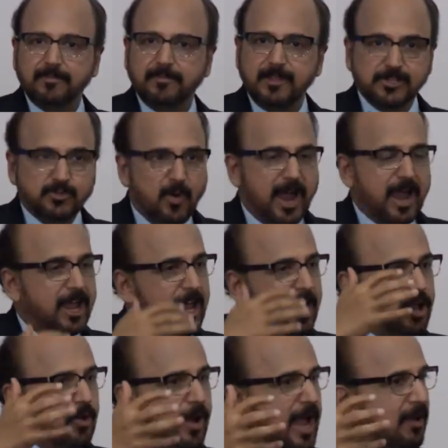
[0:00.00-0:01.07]
That's why
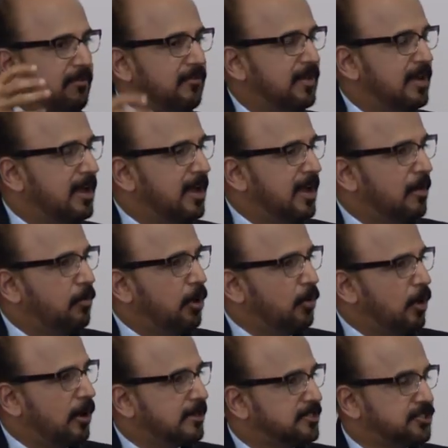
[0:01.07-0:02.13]
you have Paul
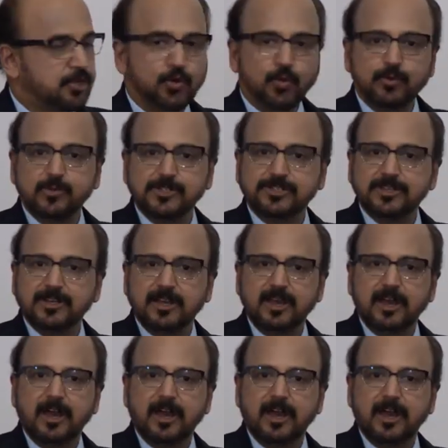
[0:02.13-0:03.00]
Walker's rule was